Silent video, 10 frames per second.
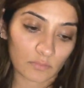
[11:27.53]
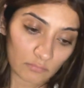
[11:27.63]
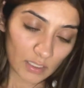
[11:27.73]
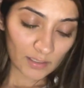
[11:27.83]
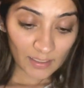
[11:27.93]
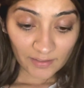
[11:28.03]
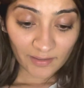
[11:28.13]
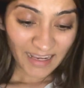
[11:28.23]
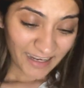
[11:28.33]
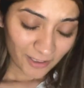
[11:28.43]
And at
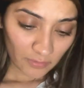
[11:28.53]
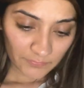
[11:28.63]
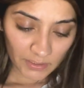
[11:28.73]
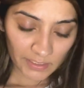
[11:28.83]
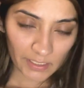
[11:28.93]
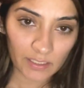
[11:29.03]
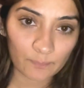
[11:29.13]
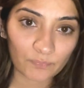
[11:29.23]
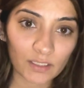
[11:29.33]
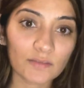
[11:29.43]
the end of the
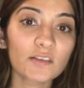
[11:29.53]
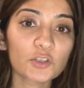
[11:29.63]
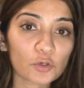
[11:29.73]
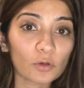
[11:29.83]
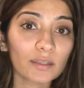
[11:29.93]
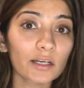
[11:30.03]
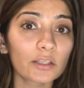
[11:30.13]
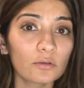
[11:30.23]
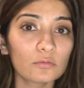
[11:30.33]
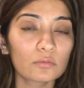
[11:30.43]
day, it's told that
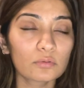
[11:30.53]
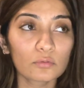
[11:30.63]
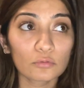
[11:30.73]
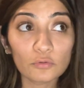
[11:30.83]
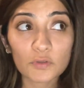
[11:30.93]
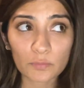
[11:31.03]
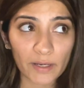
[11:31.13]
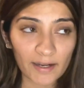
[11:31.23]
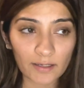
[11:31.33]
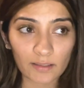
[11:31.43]
you lose
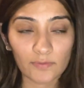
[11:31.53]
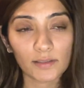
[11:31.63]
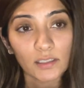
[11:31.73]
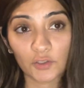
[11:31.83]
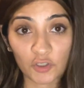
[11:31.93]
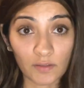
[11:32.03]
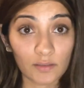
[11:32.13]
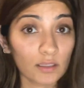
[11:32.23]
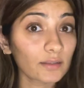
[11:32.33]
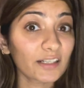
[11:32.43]
weight in the kitchen,
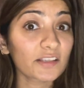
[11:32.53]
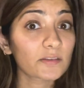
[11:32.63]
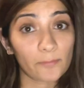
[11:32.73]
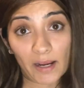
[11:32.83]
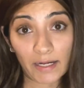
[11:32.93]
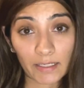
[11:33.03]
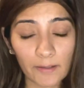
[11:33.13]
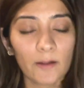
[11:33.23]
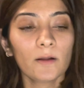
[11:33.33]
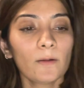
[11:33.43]
and that is right.
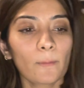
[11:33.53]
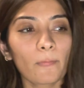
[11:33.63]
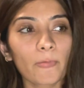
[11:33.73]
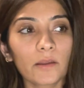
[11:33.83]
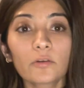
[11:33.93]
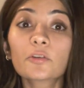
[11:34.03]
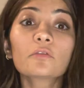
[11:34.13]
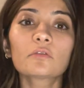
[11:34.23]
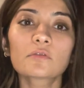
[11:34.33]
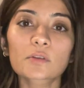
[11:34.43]
You do
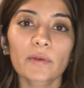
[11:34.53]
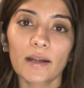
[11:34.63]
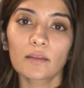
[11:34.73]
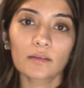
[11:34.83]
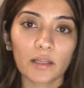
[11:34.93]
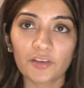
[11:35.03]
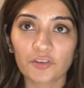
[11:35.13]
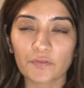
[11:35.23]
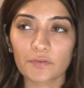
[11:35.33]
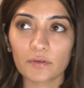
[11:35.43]
lose weight in the
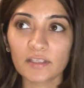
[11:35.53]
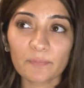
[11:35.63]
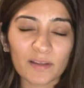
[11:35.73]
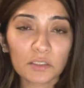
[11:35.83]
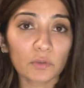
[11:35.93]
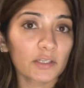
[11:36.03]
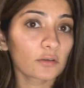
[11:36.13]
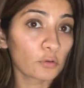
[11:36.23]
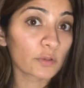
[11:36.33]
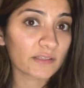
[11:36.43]
kitchen. So it depends what your
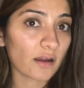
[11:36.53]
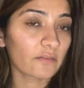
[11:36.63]
goals are.